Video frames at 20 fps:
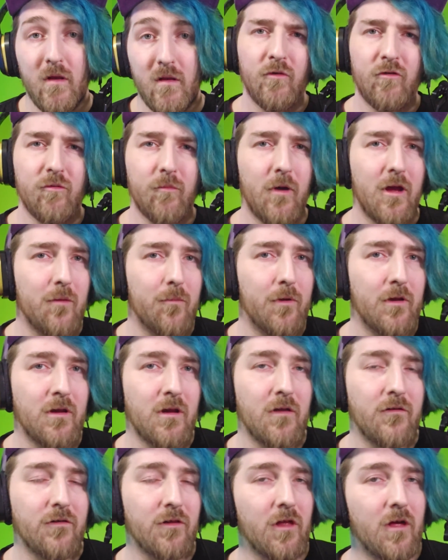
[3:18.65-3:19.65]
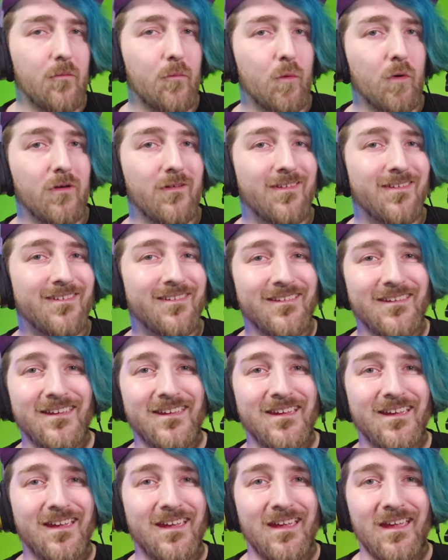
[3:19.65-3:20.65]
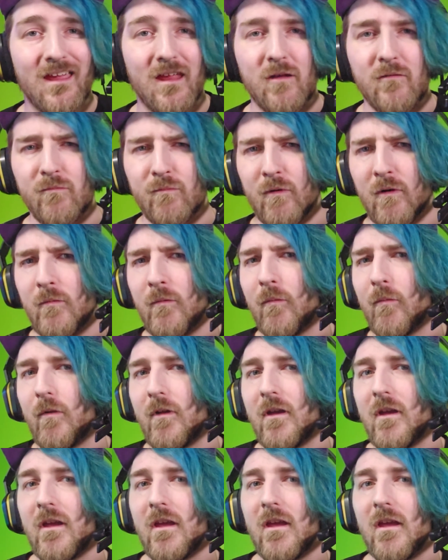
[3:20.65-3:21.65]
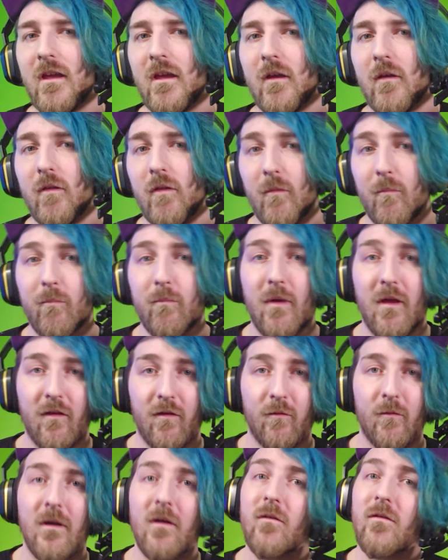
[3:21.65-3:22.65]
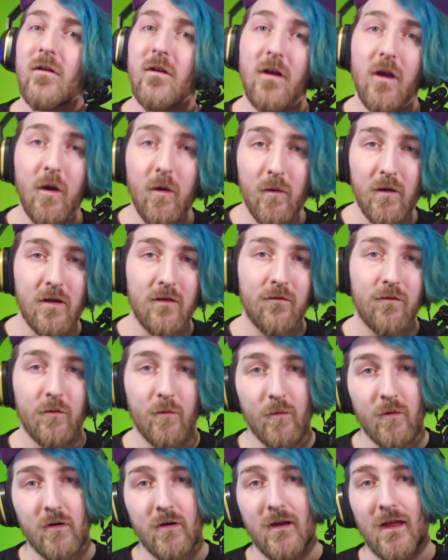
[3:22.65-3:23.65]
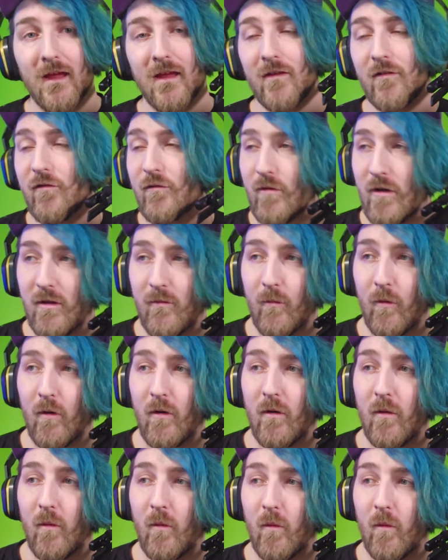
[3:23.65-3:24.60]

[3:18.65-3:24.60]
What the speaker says: which in my opinion is a lot more sleek and probably the best route to go if you are a streamer